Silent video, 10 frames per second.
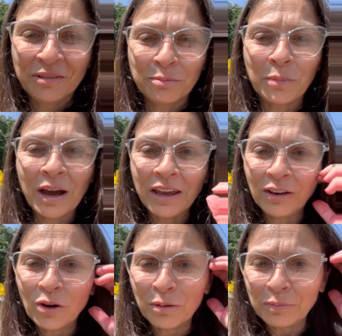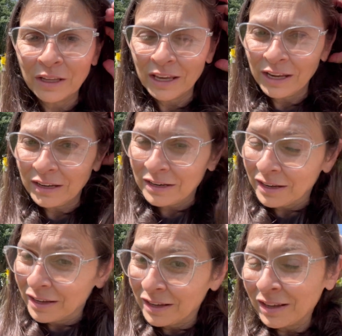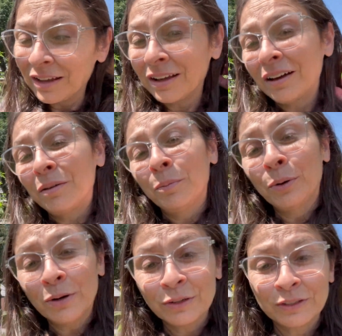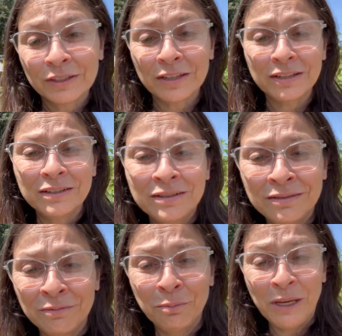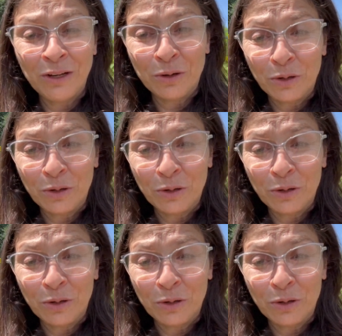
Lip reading: buying complicated books and being on